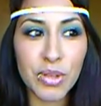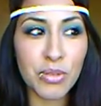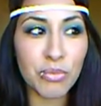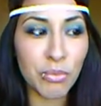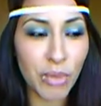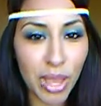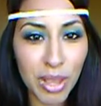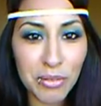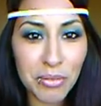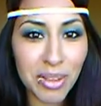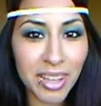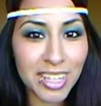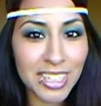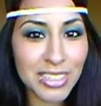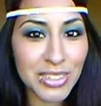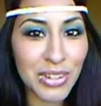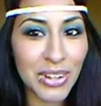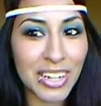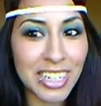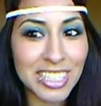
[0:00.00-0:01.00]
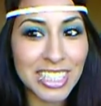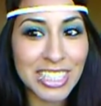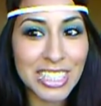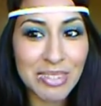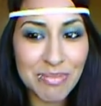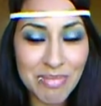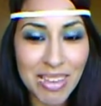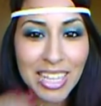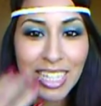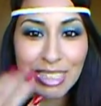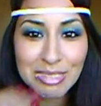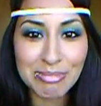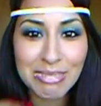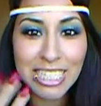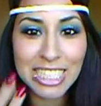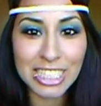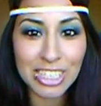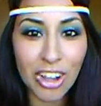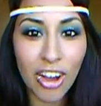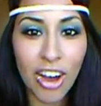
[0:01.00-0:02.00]
Ray Ray's where she makes
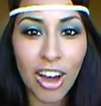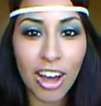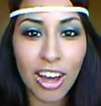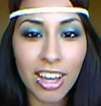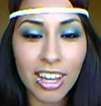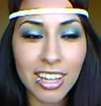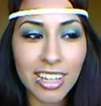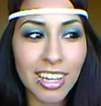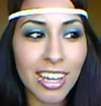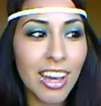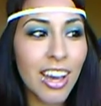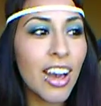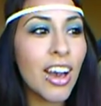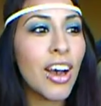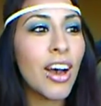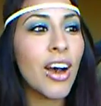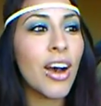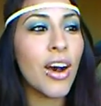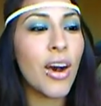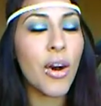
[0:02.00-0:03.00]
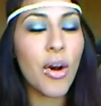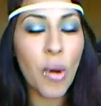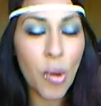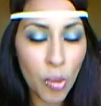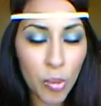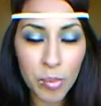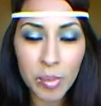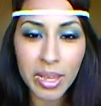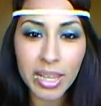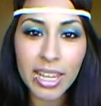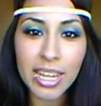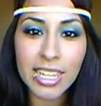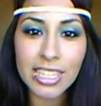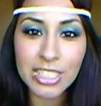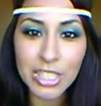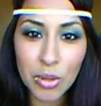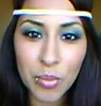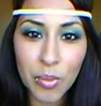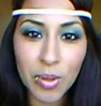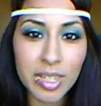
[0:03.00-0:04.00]
me talk. Oh my
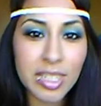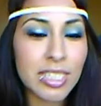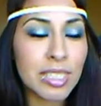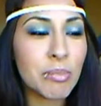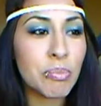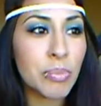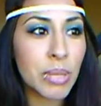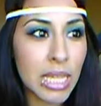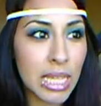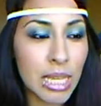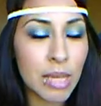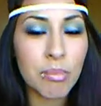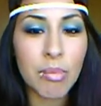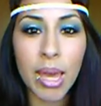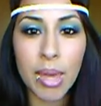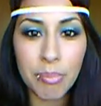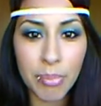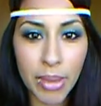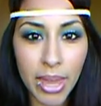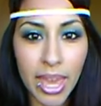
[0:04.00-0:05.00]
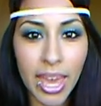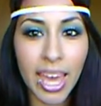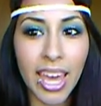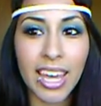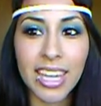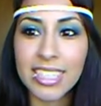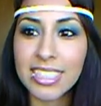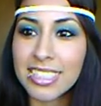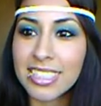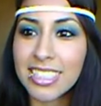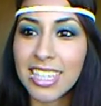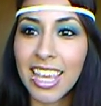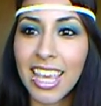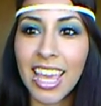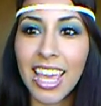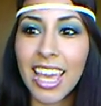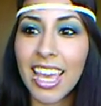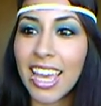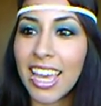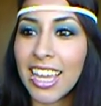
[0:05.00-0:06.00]
gosh, I wanted to pee my pants,
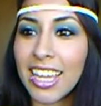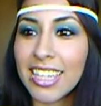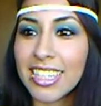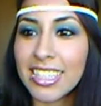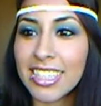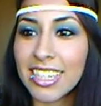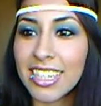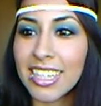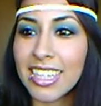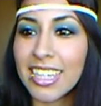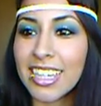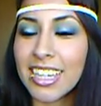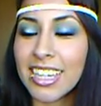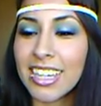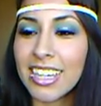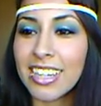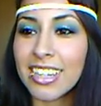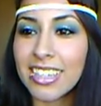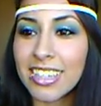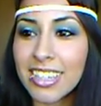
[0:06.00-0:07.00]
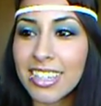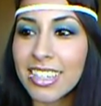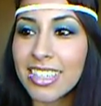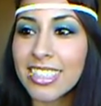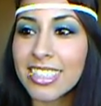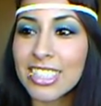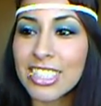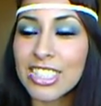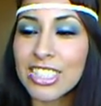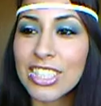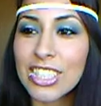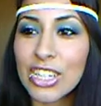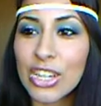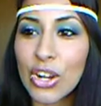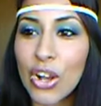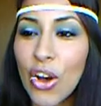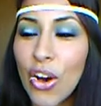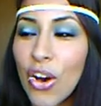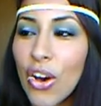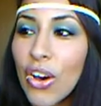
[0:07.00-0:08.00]
and just
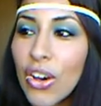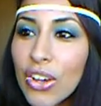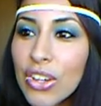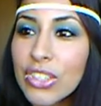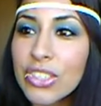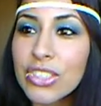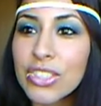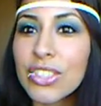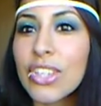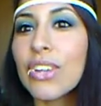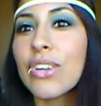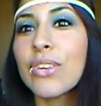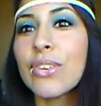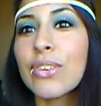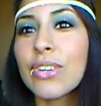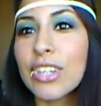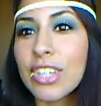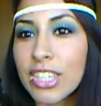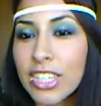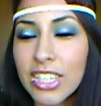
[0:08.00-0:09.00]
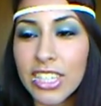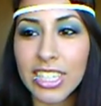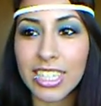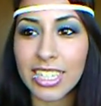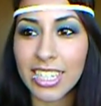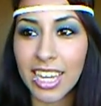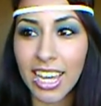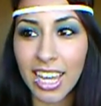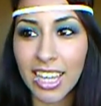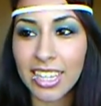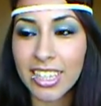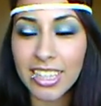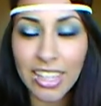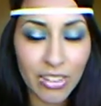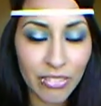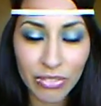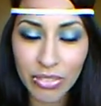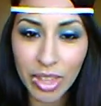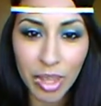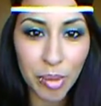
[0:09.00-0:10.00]
they're all so good. I
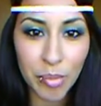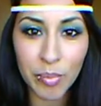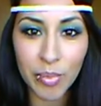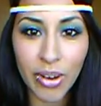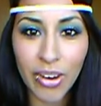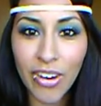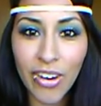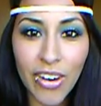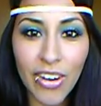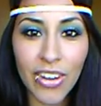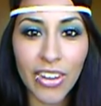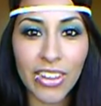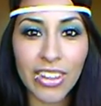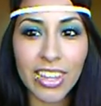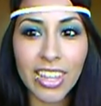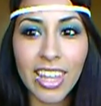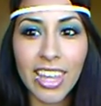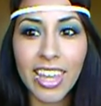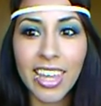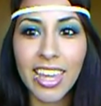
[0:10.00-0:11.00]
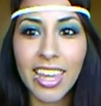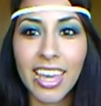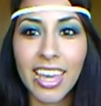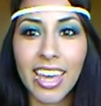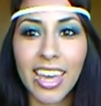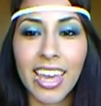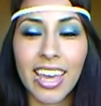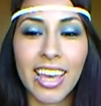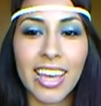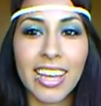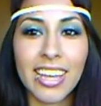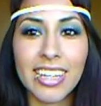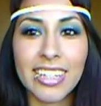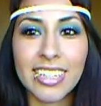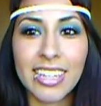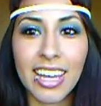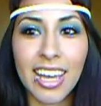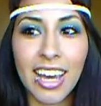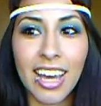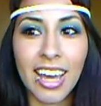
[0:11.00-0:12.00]
love them all,
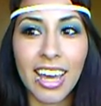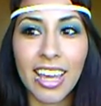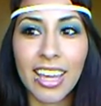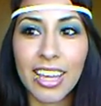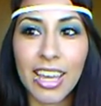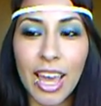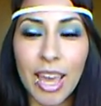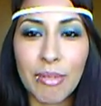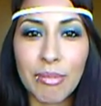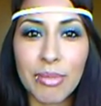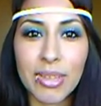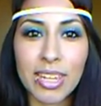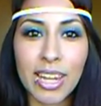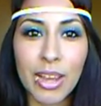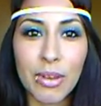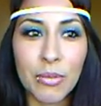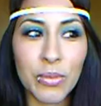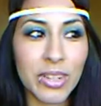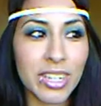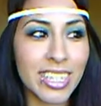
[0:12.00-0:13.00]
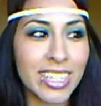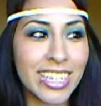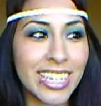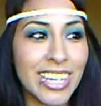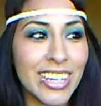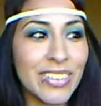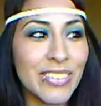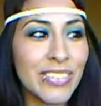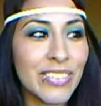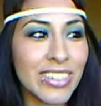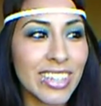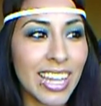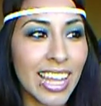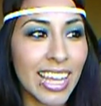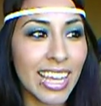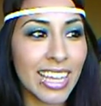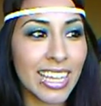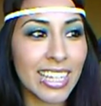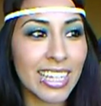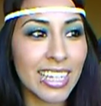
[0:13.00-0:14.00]
and I want to give,
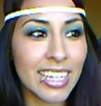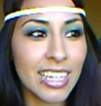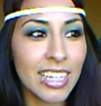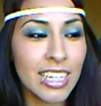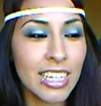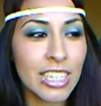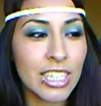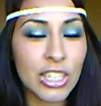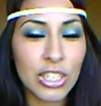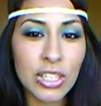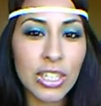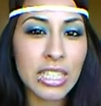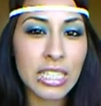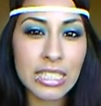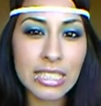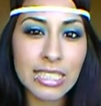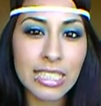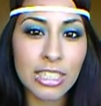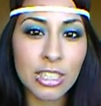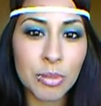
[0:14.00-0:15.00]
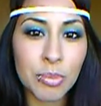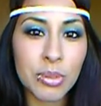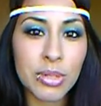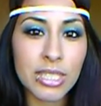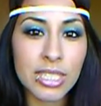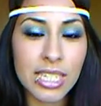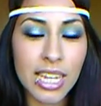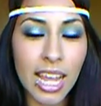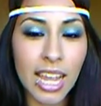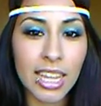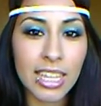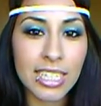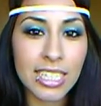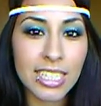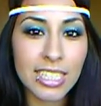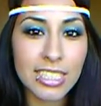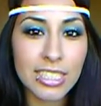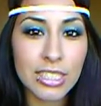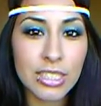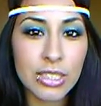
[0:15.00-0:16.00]
like, you know, like, the senior
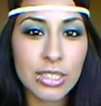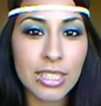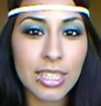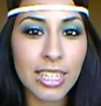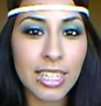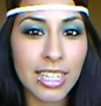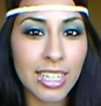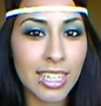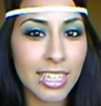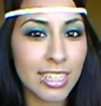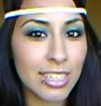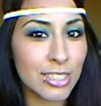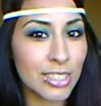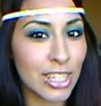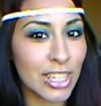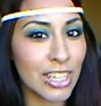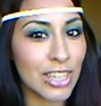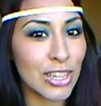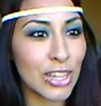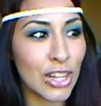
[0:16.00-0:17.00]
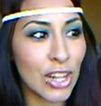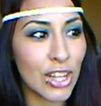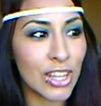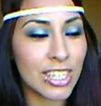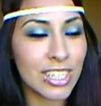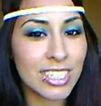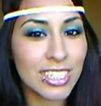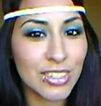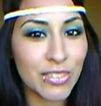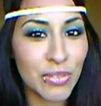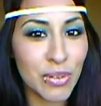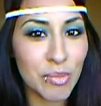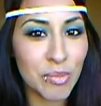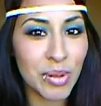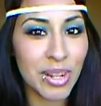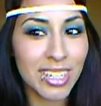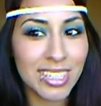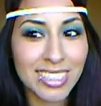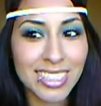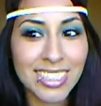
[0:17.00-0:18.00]
personalities, like, and there's, like, a lot of different
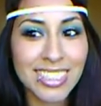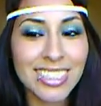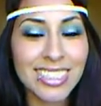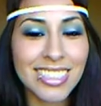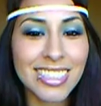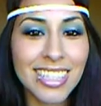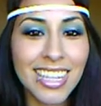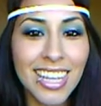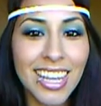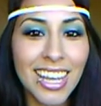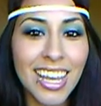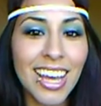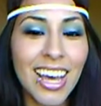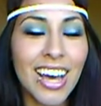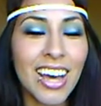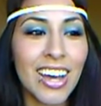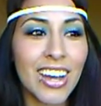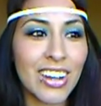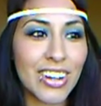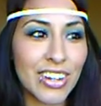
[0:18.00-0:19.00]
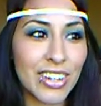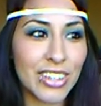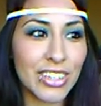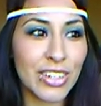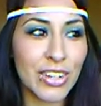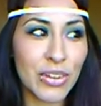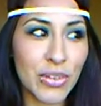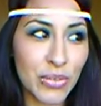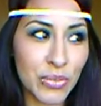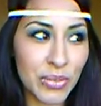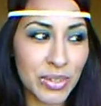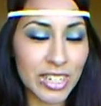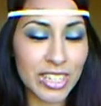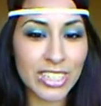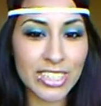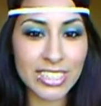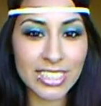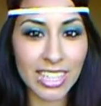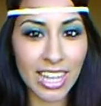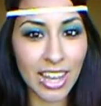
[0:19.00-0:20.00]
prizes. Or, you know,
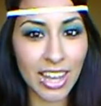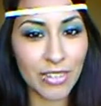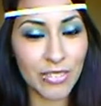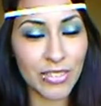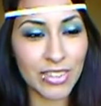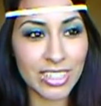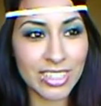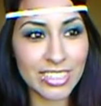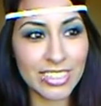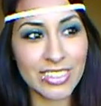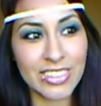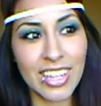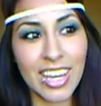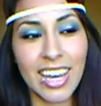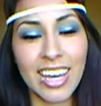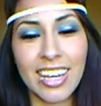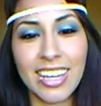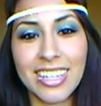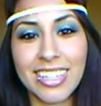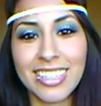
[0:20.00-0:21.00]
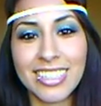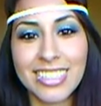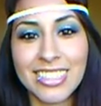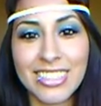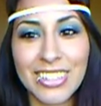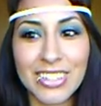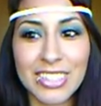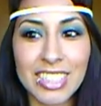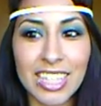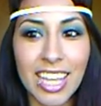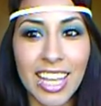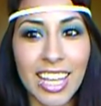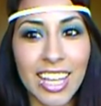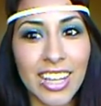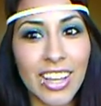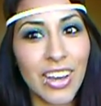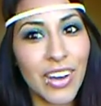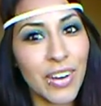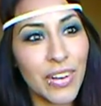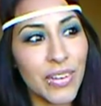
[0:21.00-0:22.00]
winners, I want to do that. So it's
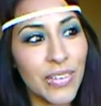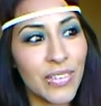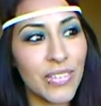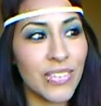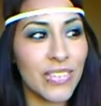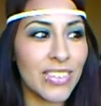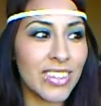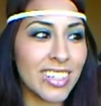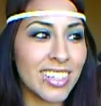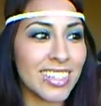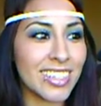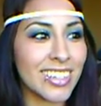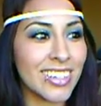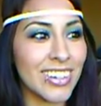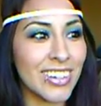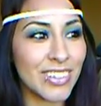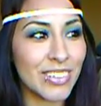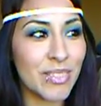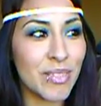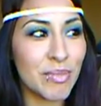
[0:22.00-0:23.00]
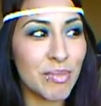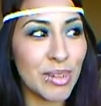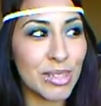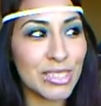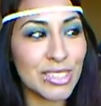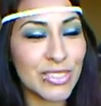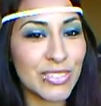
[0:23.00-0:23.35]
like, oh, you know, most